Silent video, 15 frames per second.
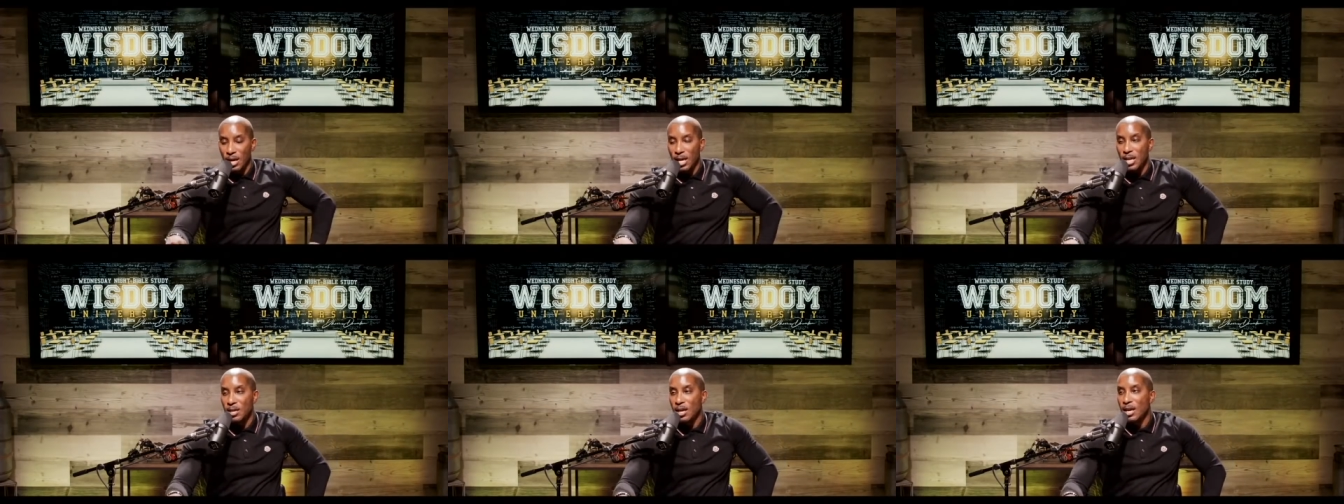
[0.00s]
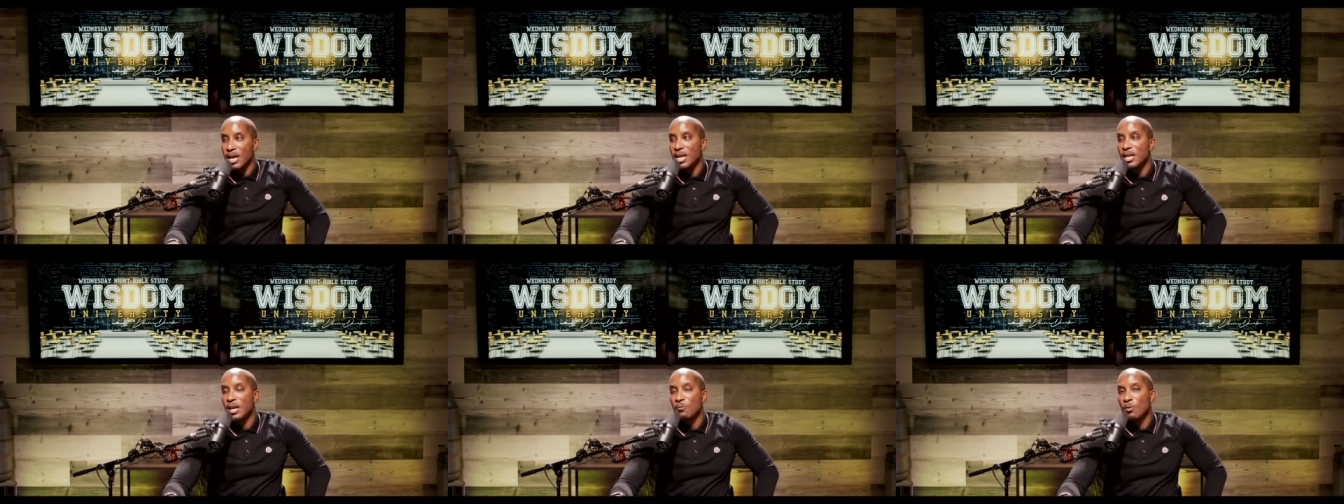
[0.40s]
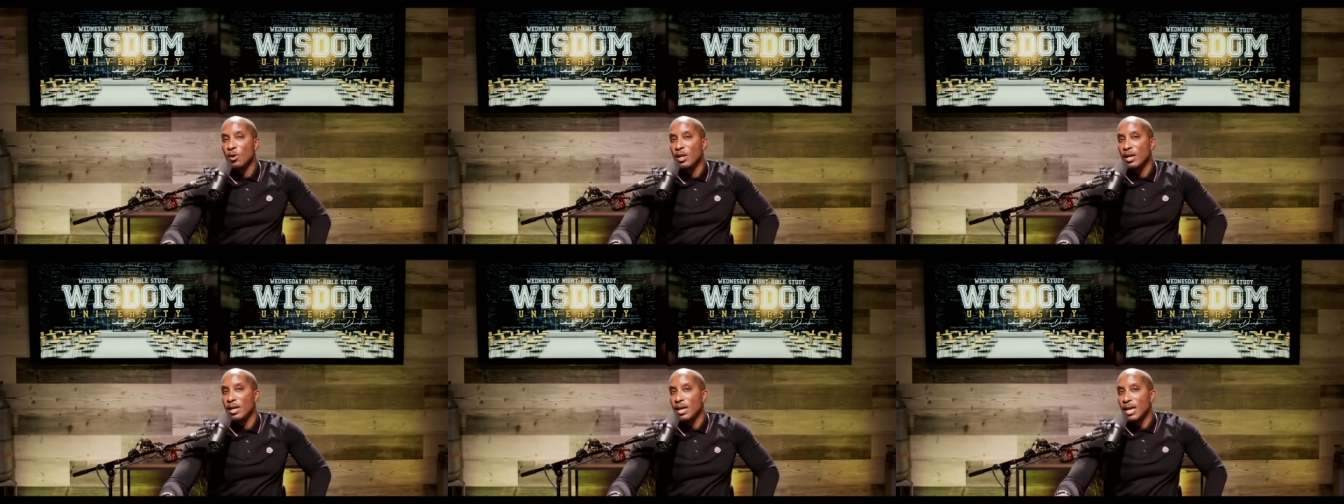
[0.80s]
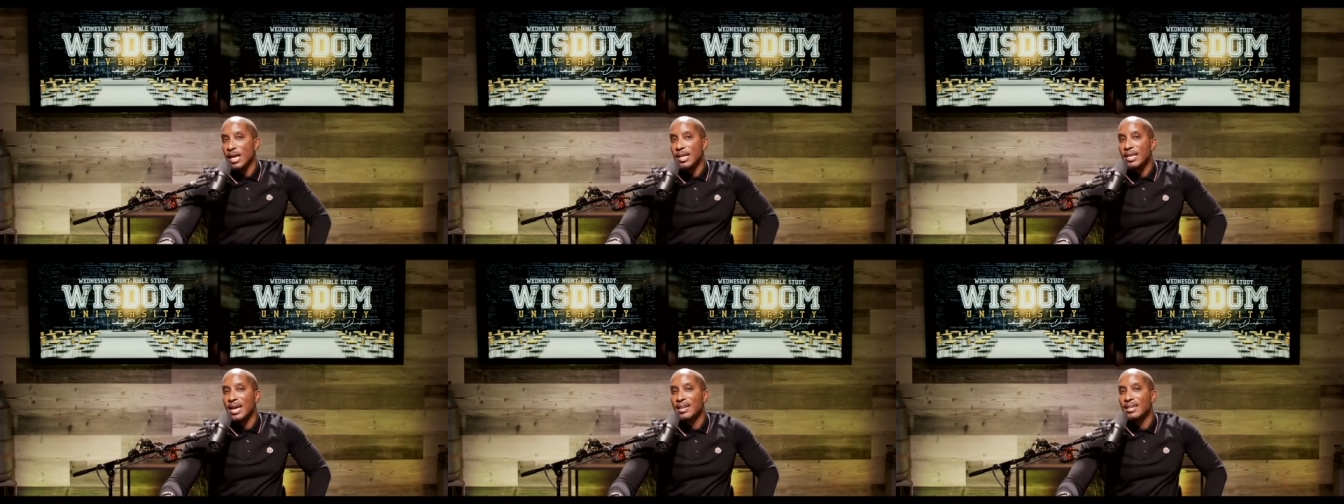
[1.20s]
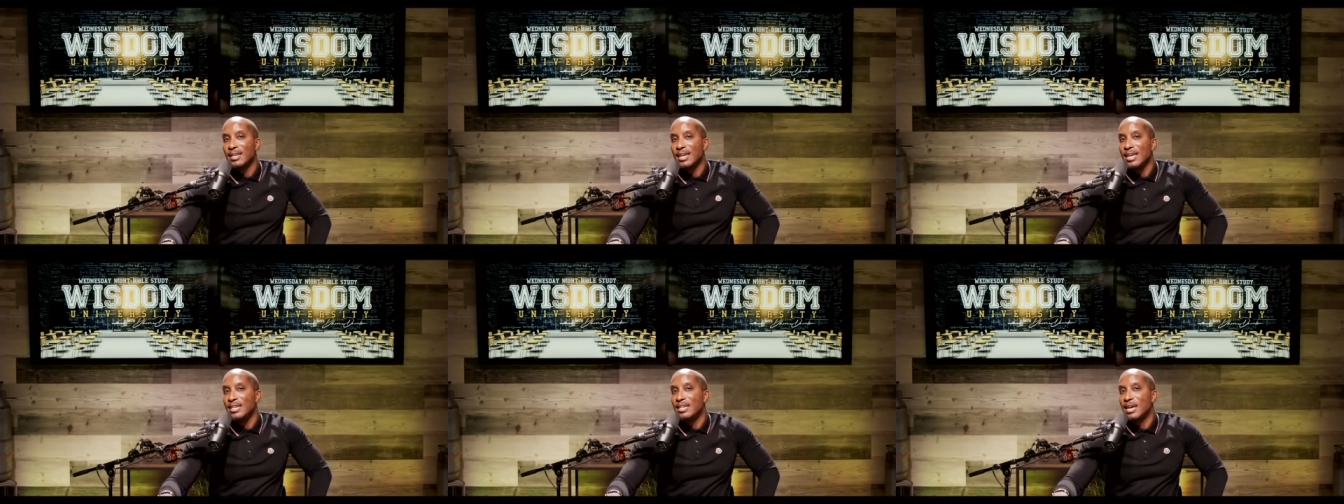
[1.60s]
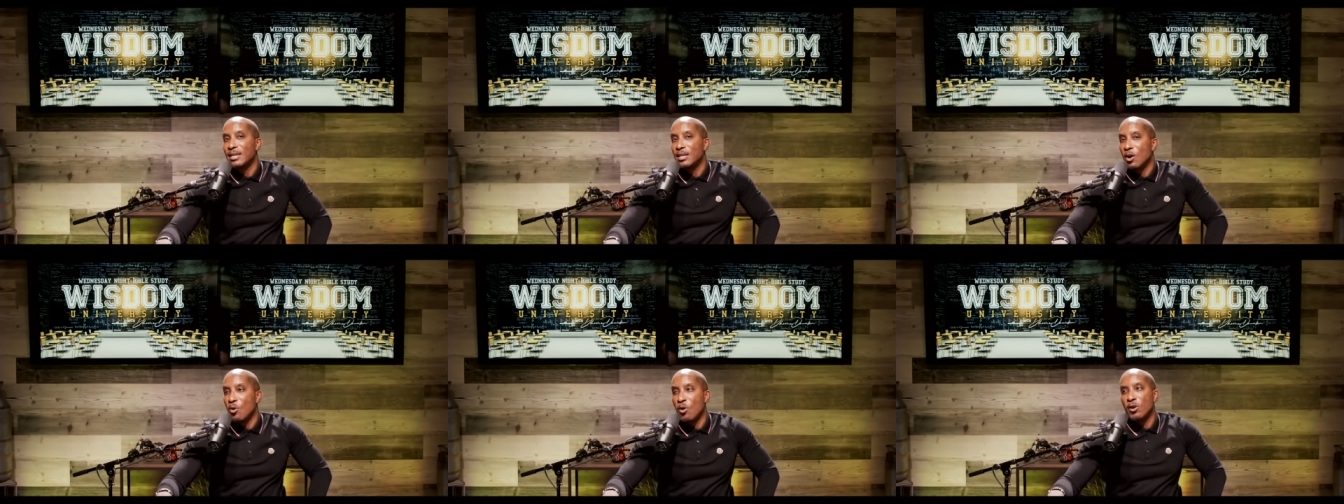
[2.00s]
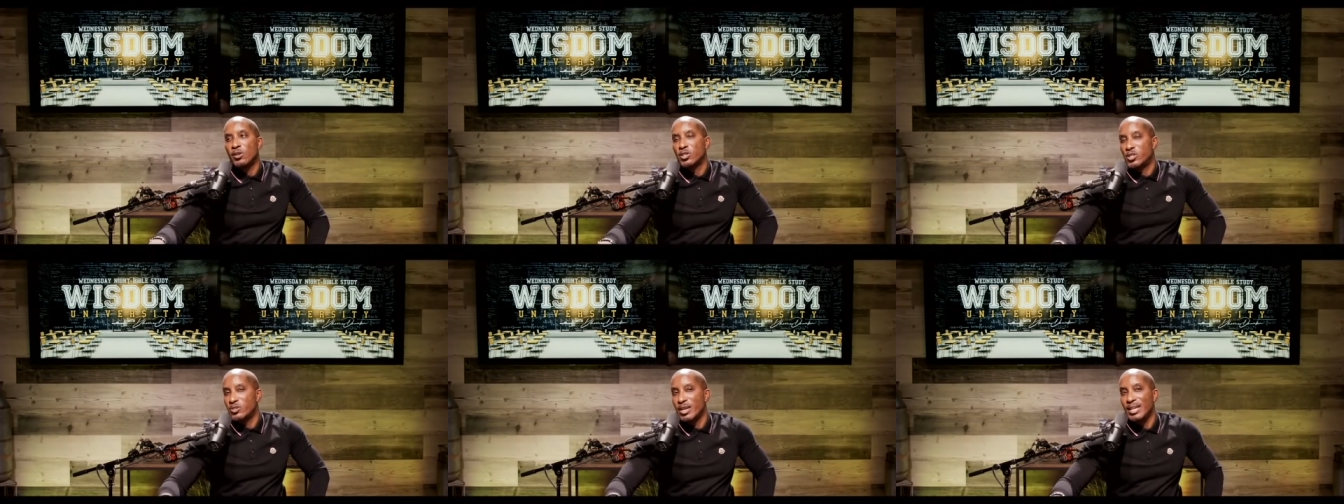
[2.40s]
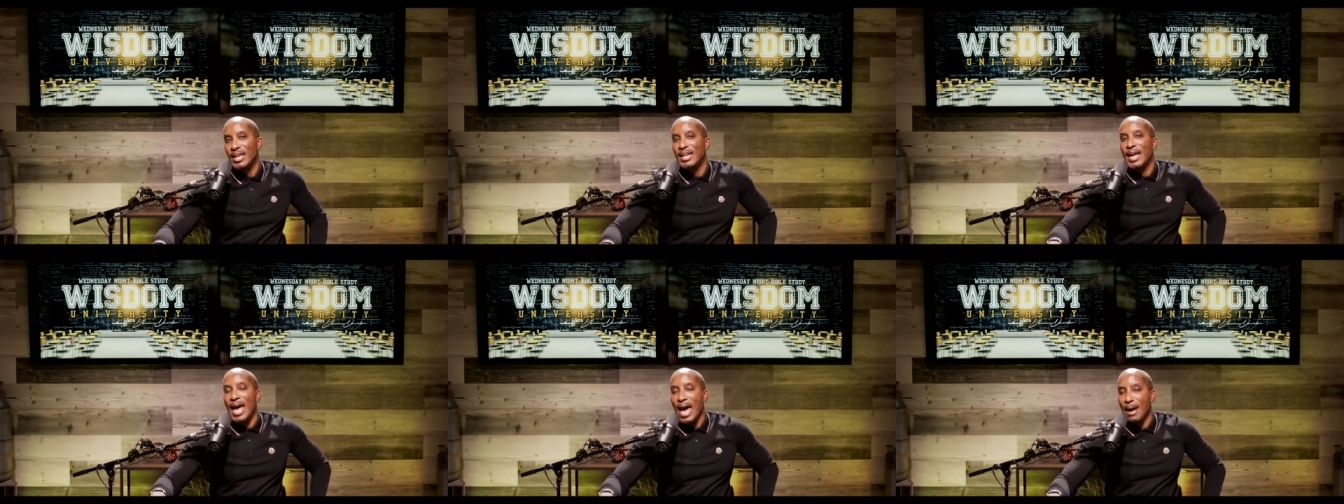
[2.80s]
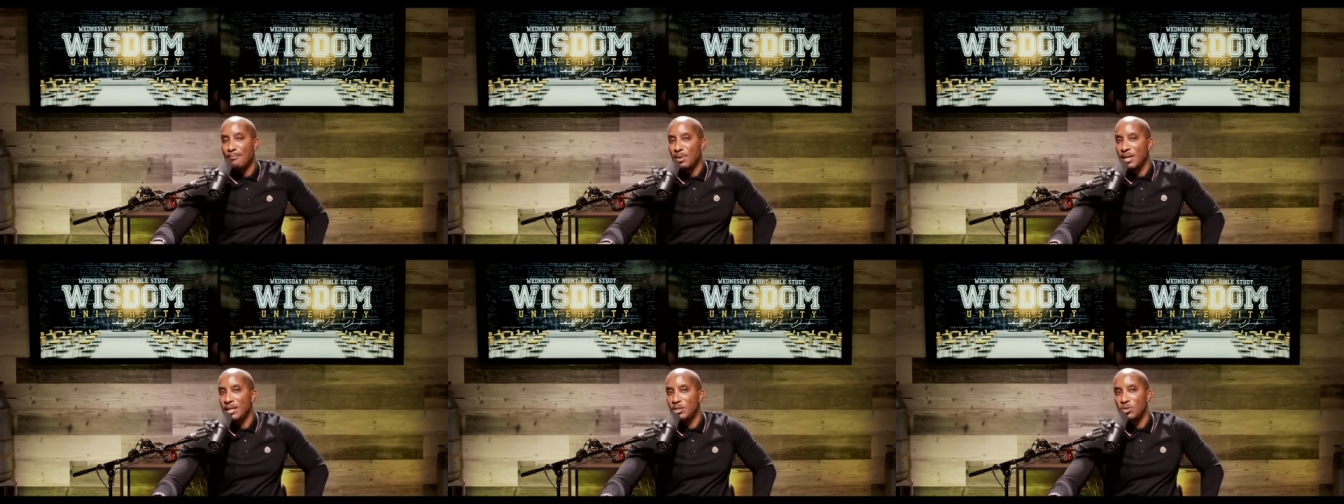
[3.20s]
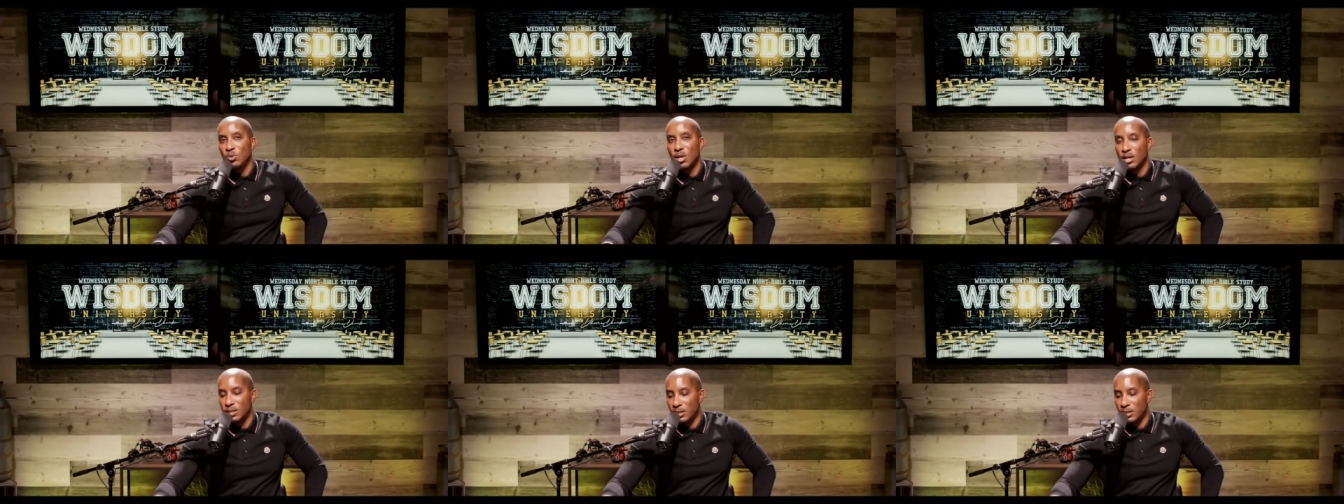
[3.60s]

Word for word: He, he doesn't want it. He doesn't, he doesn't orchestrate it happening to